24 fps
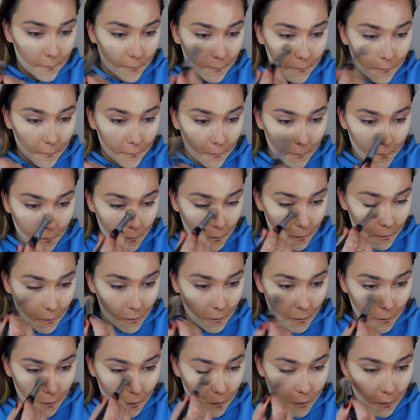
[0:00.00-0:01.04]

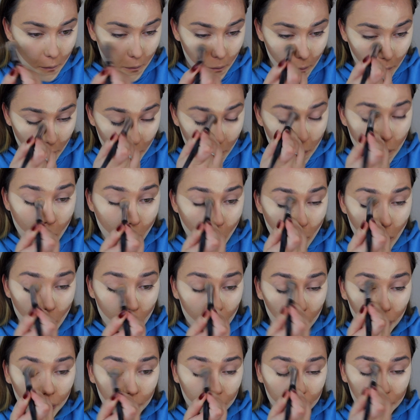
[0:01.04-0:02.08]

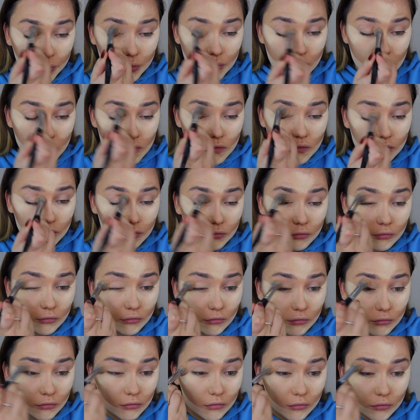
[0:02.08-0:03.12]

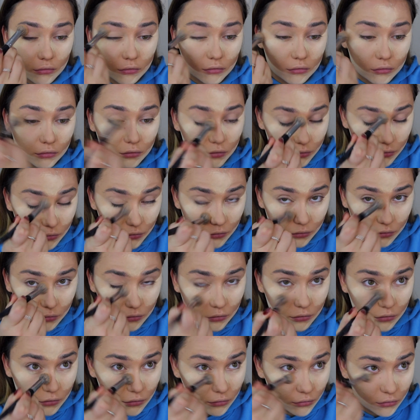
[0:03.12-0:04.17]

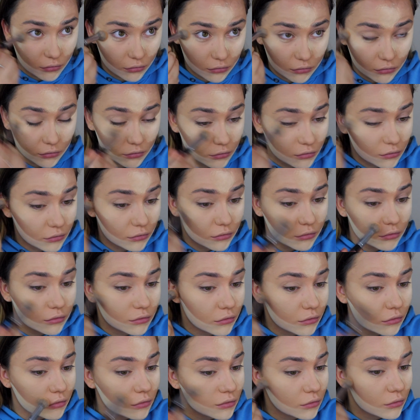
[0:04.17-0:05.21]

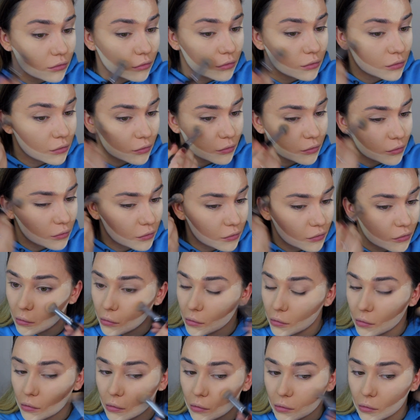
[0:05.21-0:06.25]

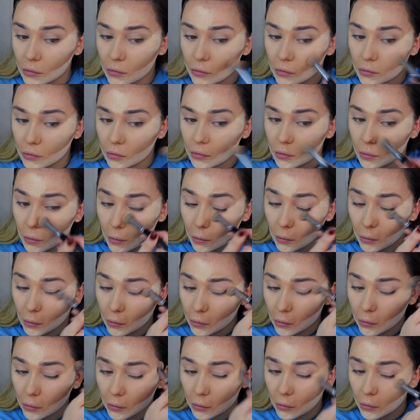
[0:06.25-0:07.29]

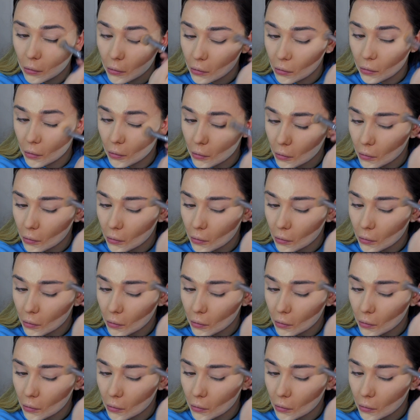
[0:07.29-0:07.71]
(silence)